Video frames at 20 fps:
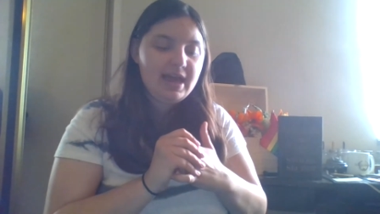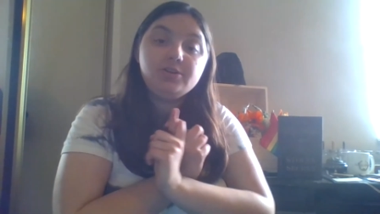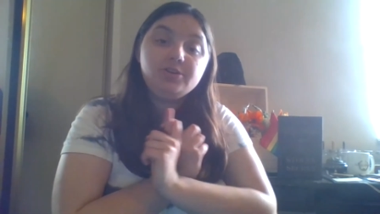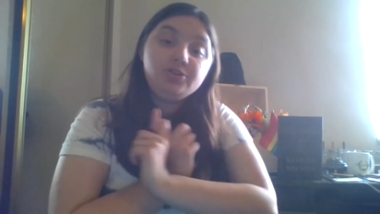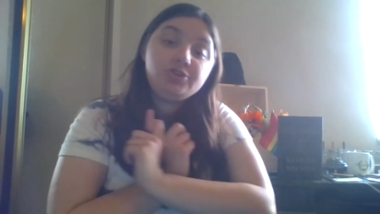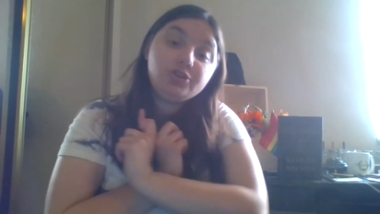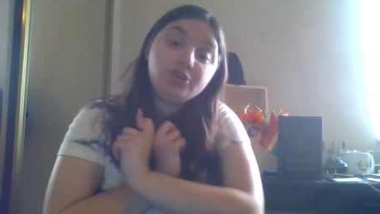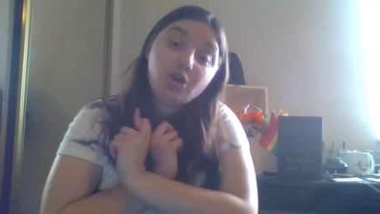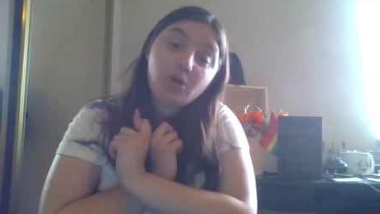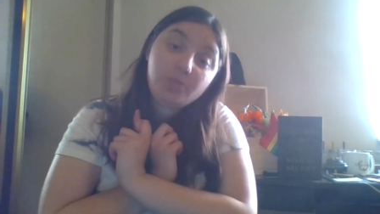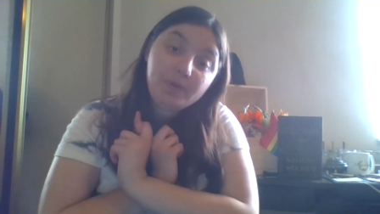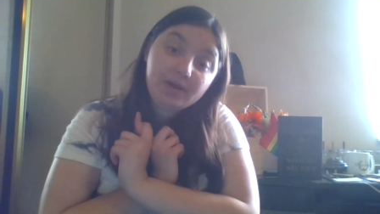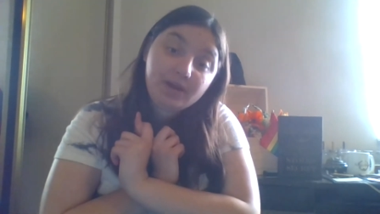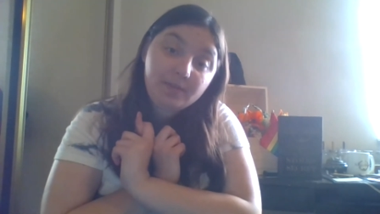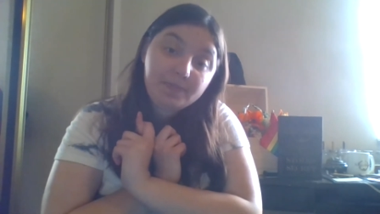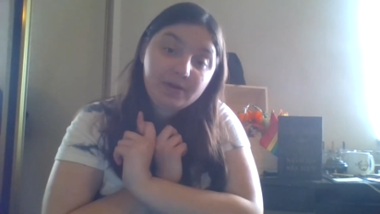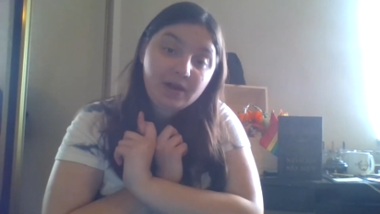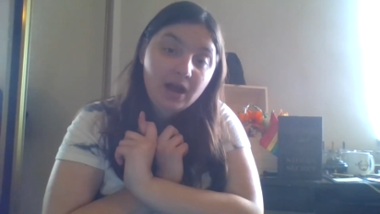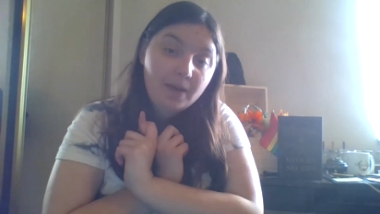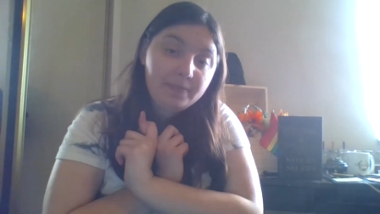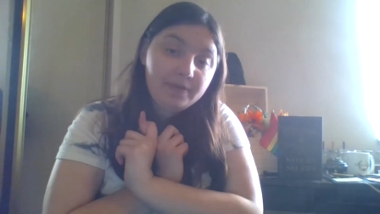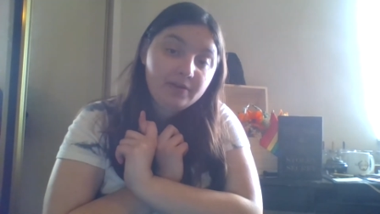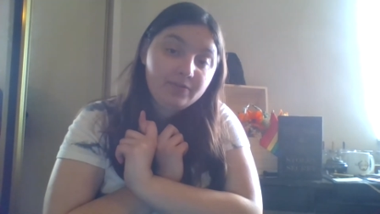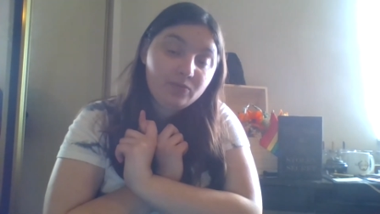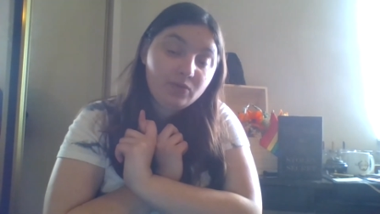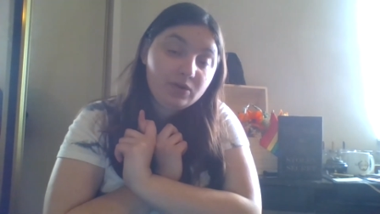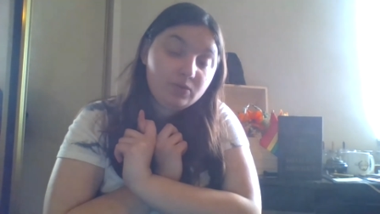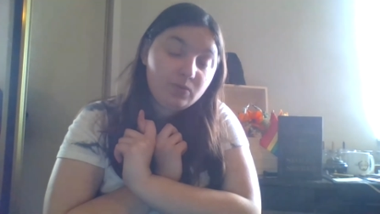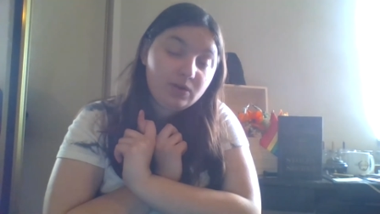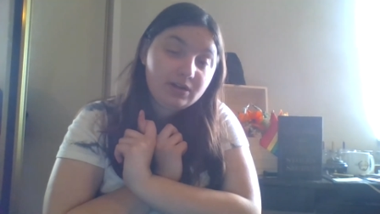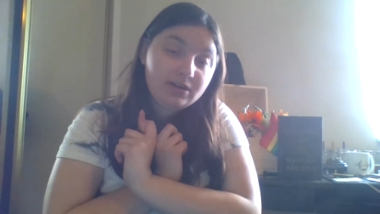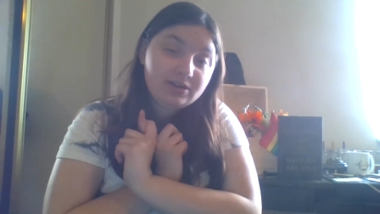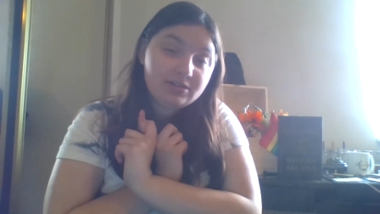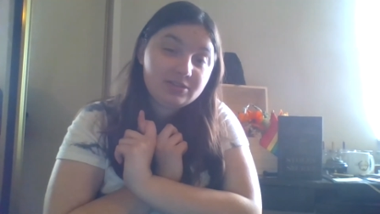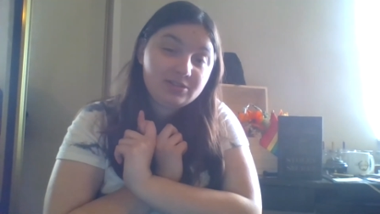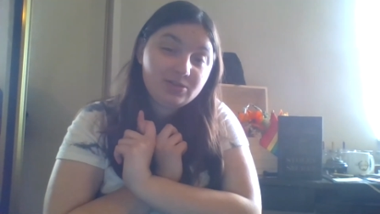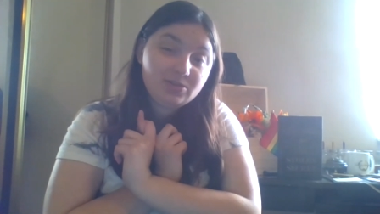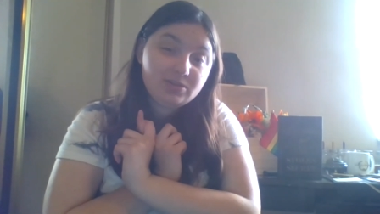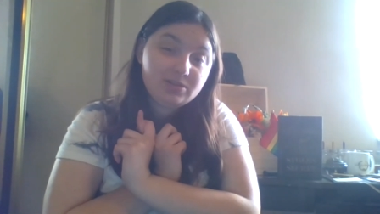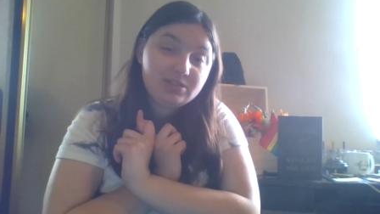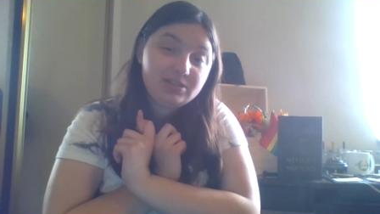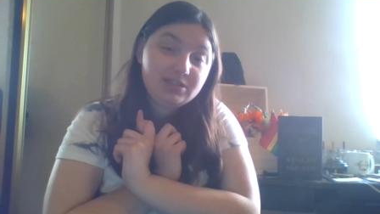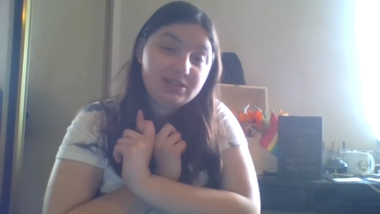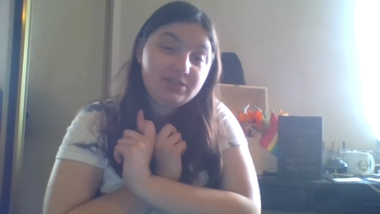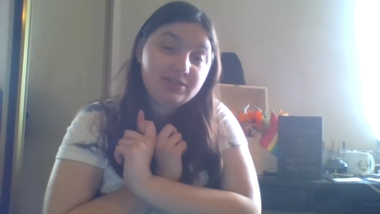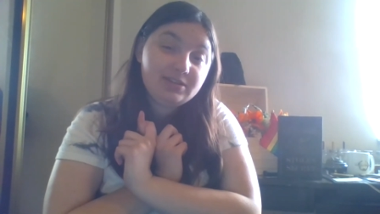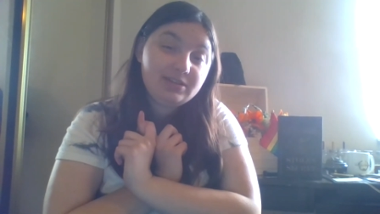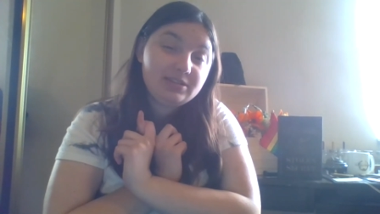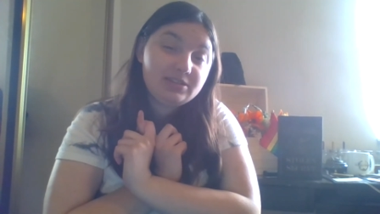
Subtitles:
You should go pick up a copy of Wordwalker's Stolen Secret.